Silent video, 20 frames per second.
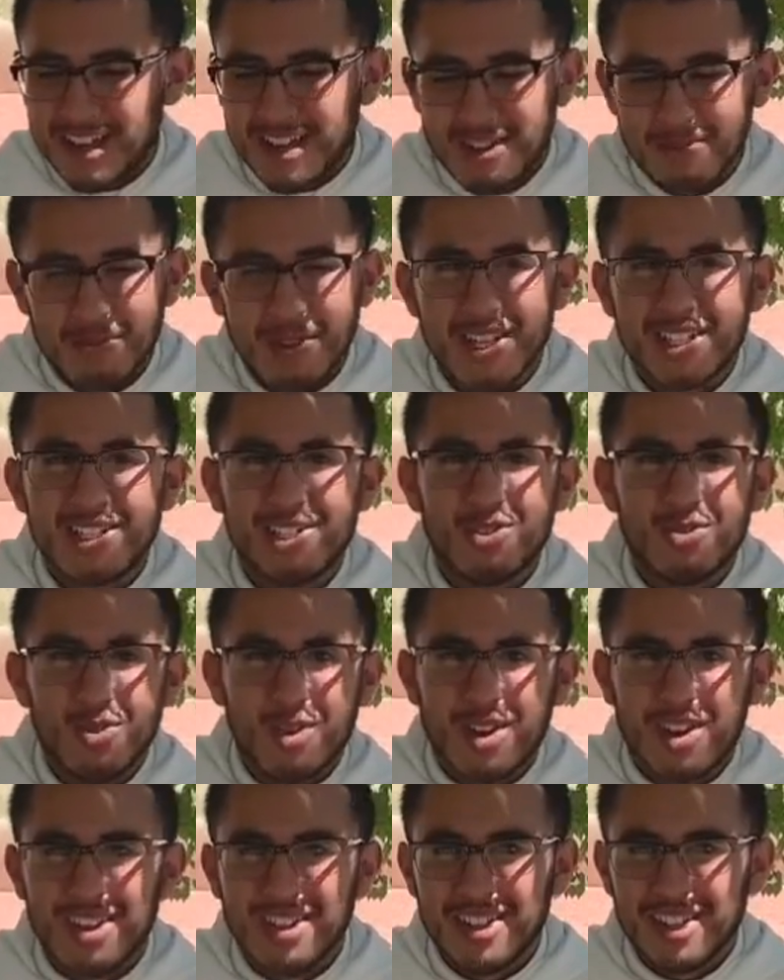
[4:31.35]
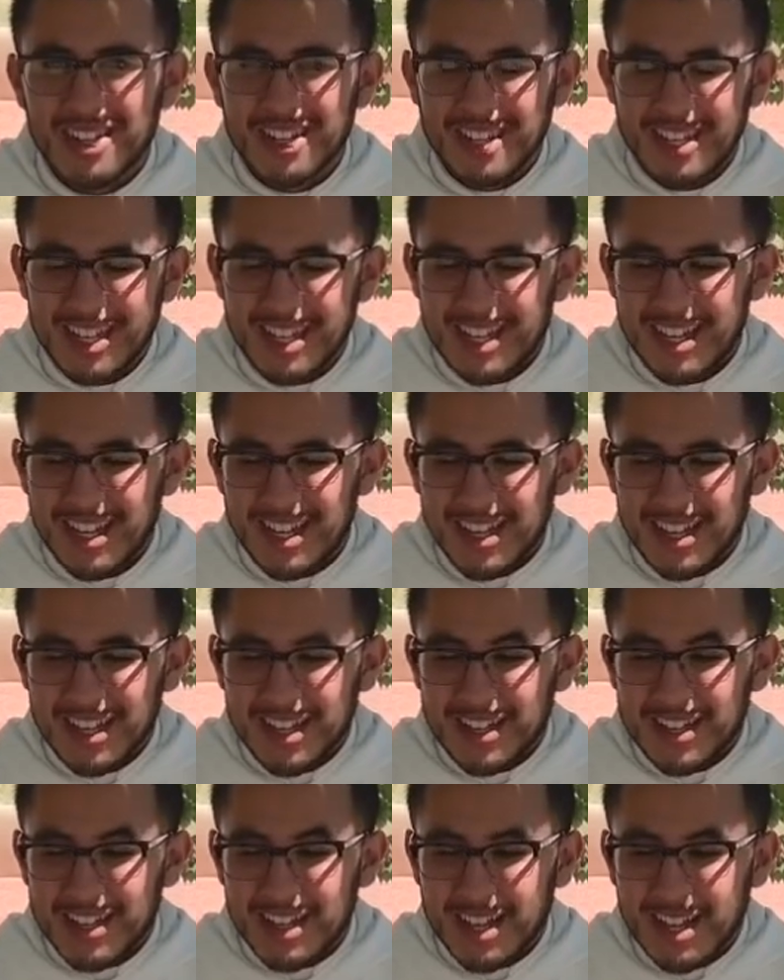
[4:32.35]
God bless you all,
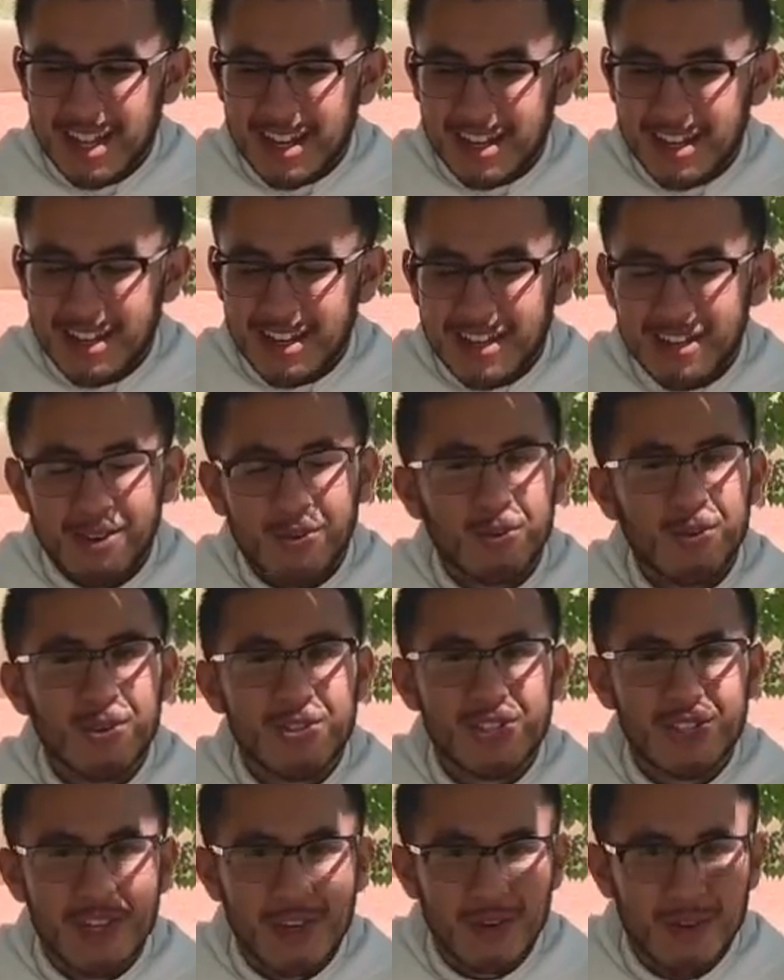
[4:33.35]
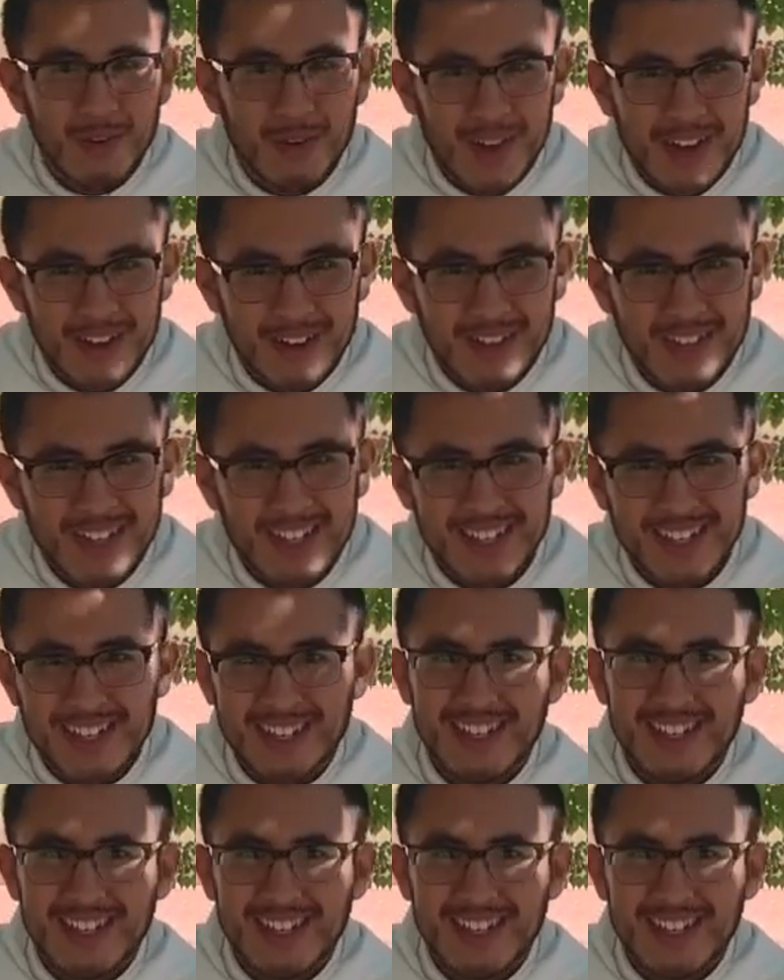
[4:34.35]
and we'll see you around.